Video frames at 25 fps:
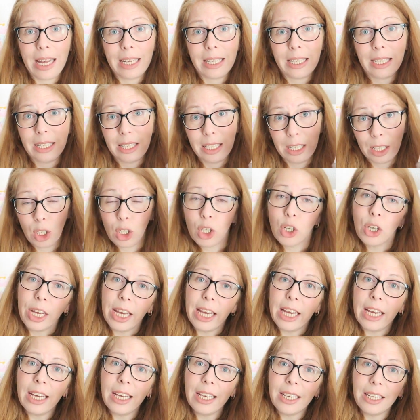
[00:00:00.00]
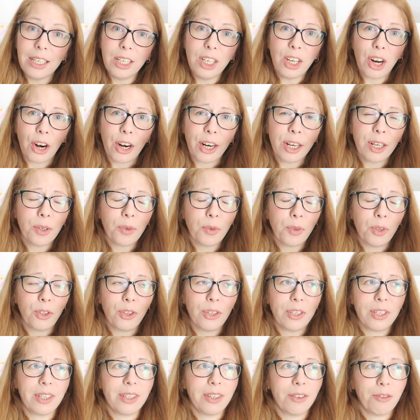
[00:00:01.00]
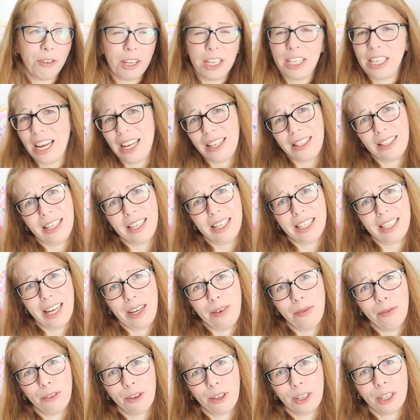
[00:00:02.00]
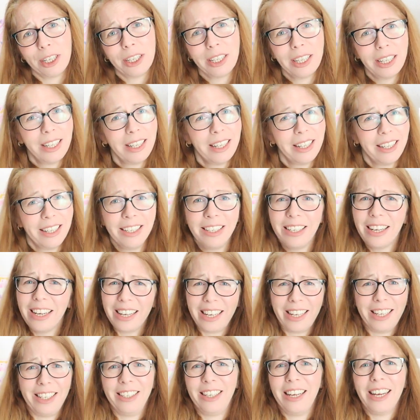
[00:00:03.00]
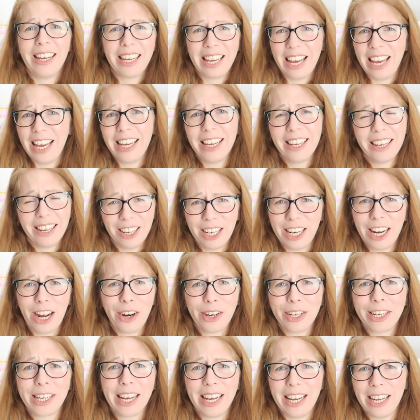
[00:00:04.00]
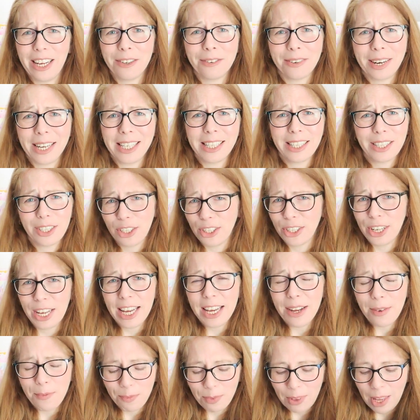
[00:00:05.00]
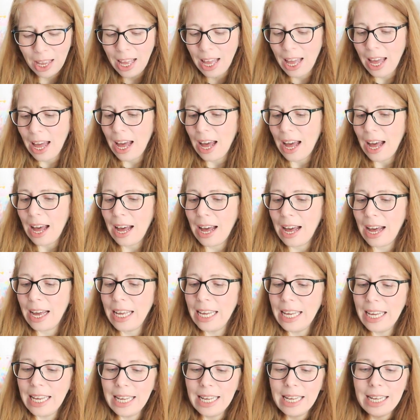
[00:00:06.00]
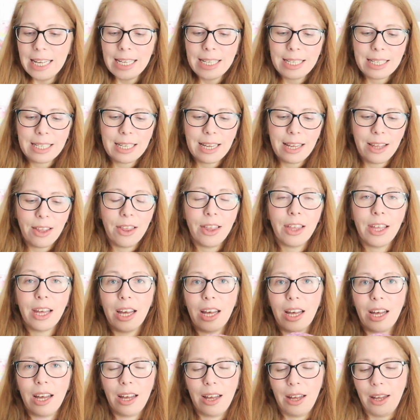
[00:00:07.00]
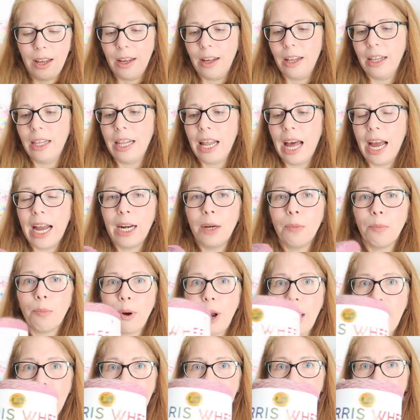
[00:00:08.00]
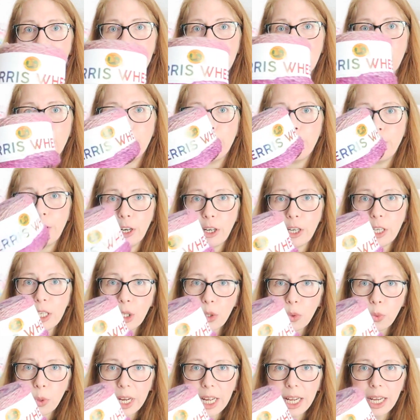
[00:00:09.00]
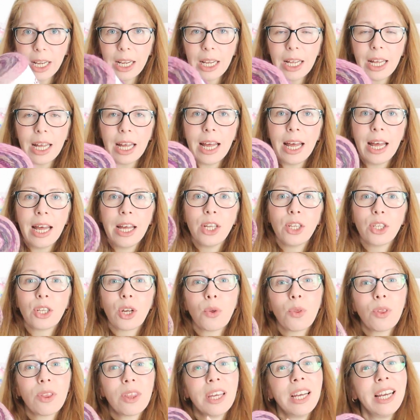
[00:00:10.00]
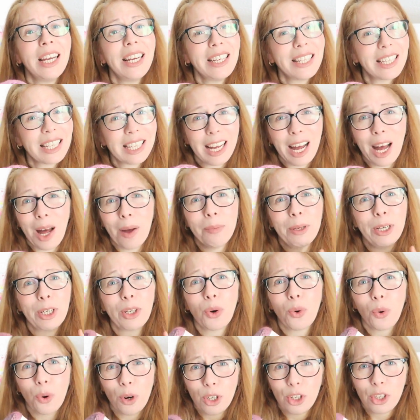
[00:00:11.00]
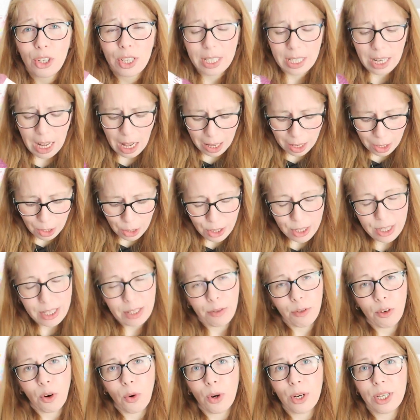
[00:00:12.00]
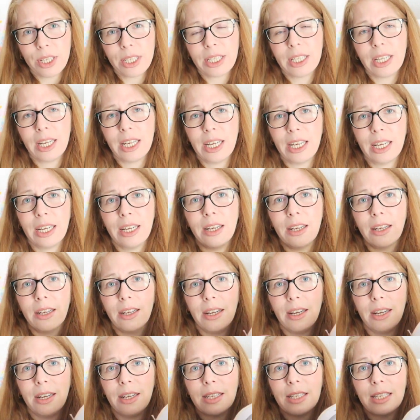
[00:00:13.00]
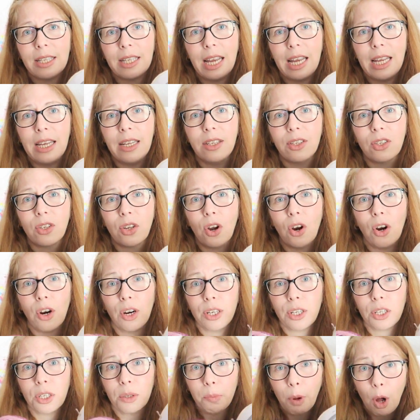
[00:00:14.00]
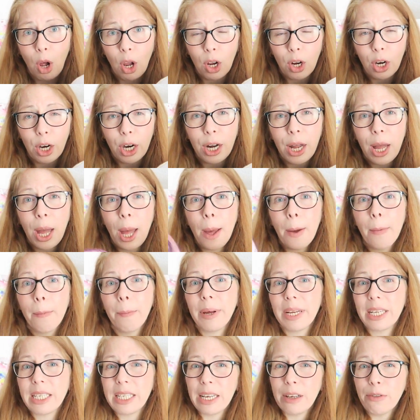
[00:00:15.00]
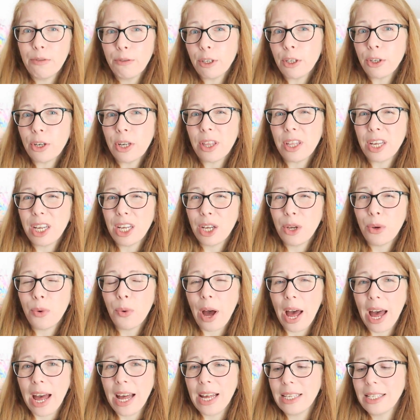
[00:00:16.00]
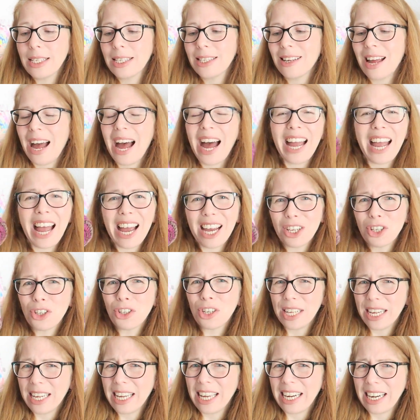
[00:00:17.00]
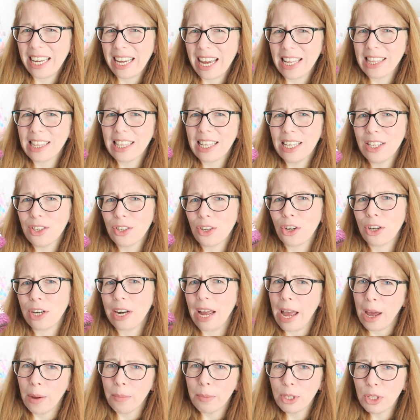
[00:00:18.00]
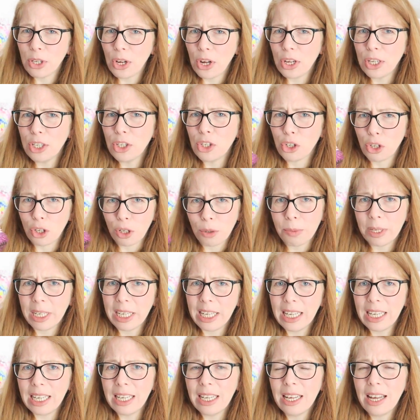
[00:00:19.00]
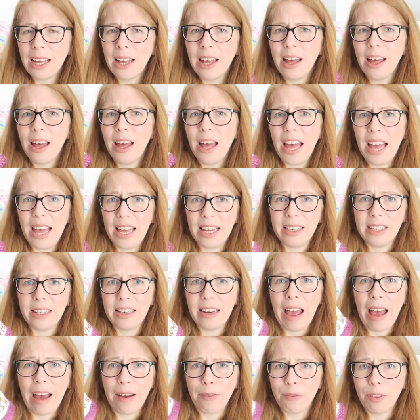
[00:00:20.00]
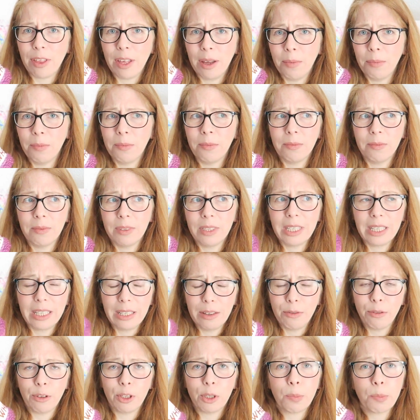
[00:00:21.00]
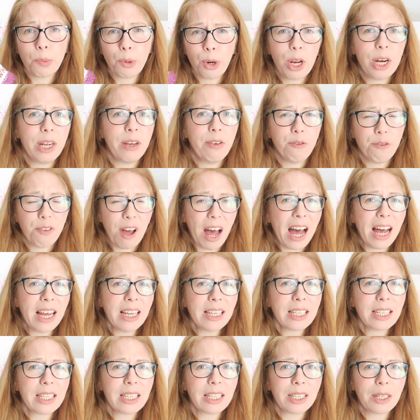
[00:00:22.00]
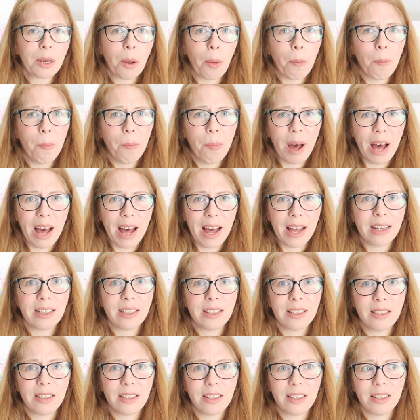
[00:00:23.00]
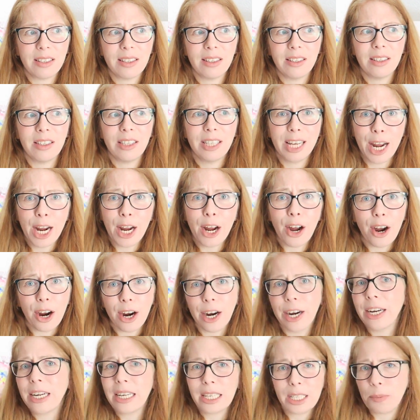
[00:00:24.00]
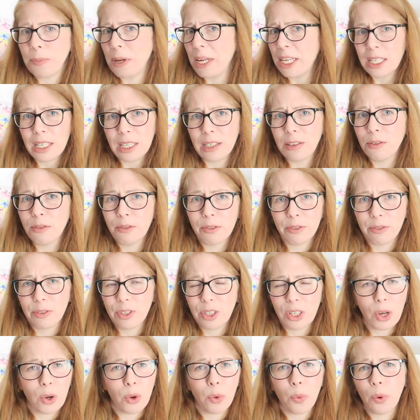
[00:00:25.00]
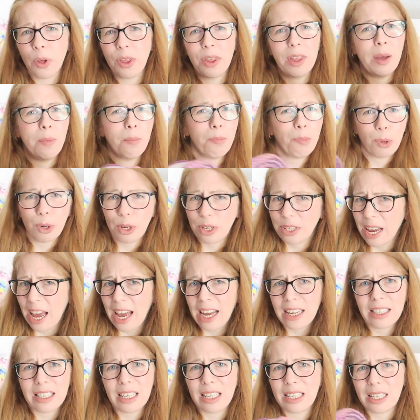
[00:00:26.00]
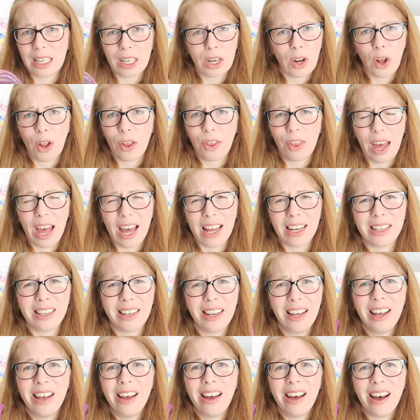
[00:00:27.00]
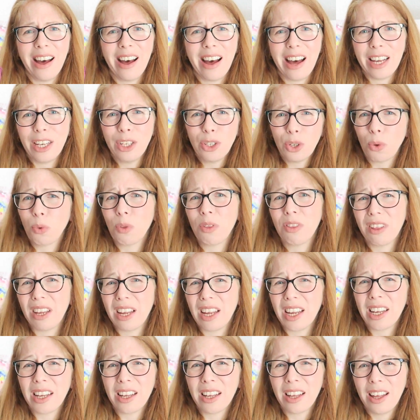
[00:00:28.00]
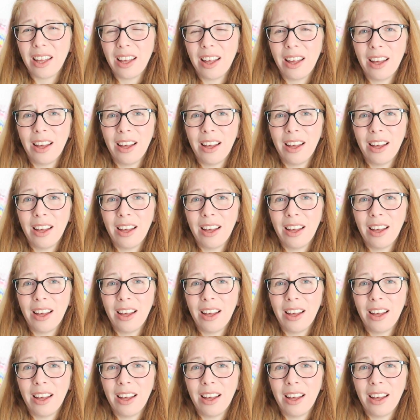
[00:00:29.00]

as the cookie yarn, which is a fantastic name for a cake, a yarn cake, right? Cookie. Is the Line Brand Ferris Wheel. So these come in gorgeous colors. Of course, the skeins are smaller, but if you're in the US, I actually can get these on Amazon, Germany, and have them delivered pretty fast, but they are expensive. So with import taxes and all that, I don't think,